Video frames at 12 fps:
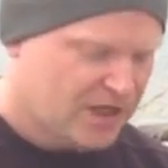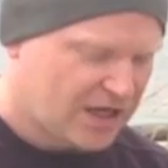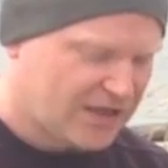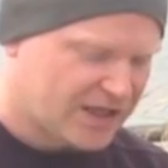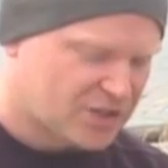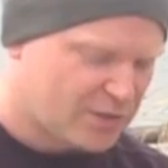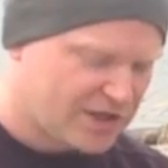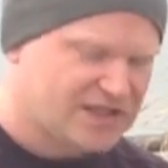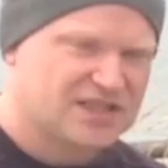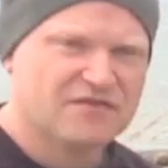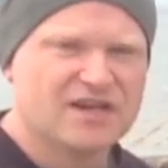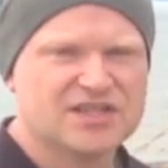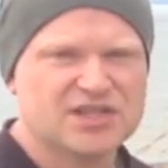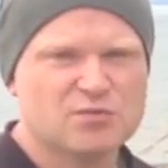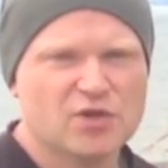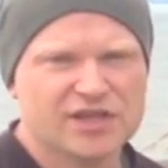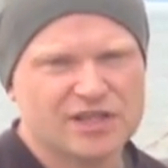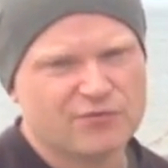And that's where this device is
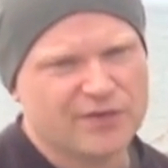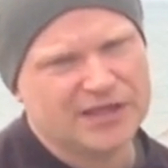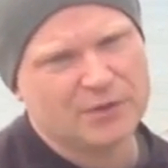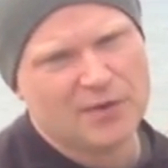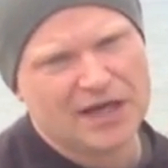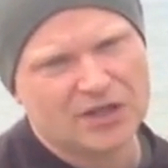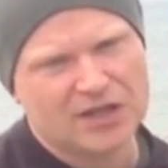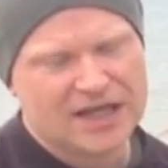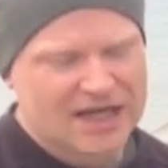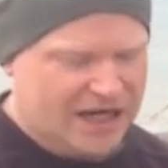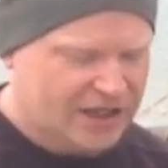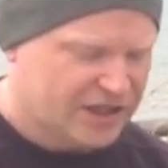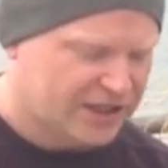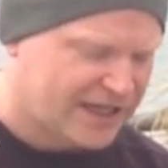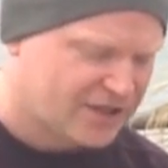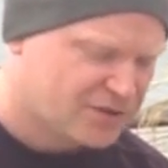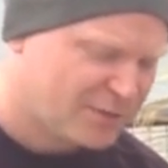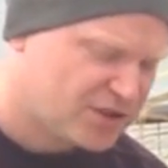working really well, and it
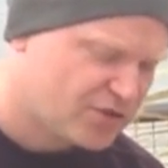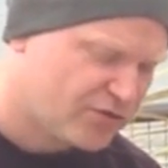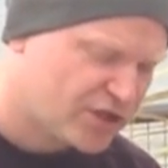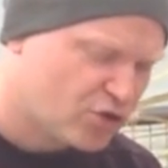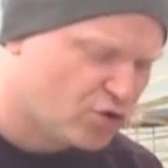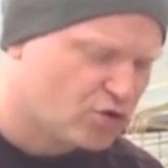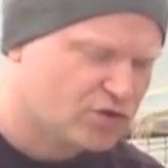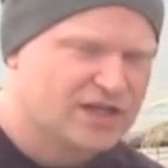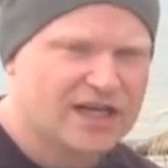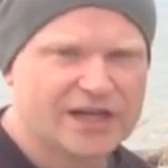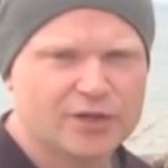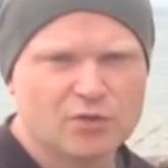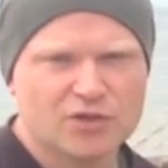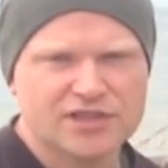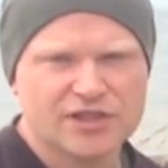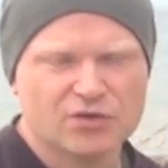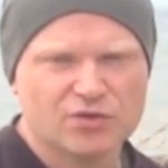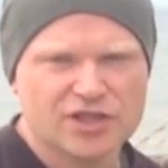allows me to record high
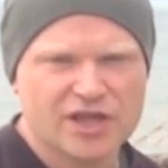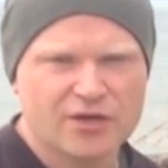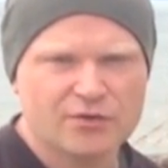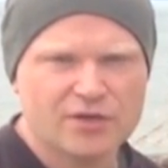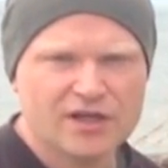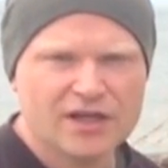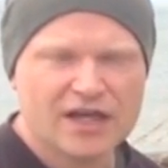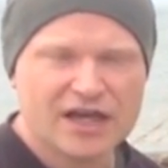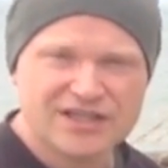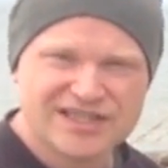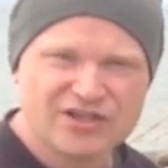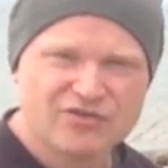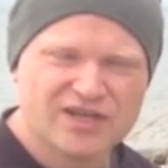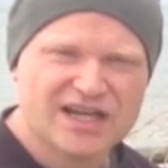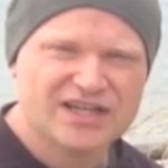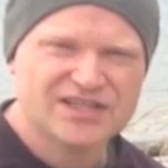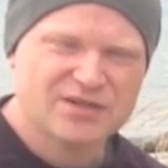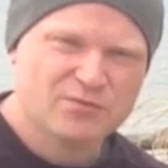quality audio and
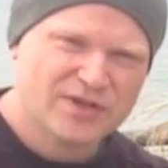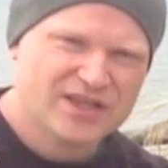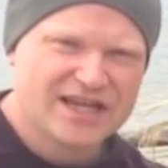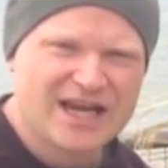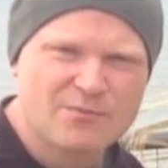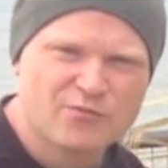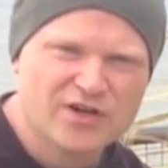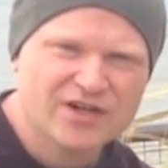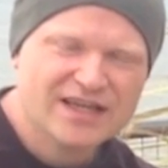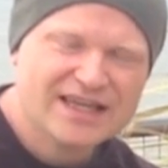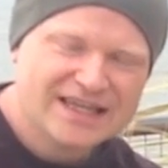synchronize it with a camera,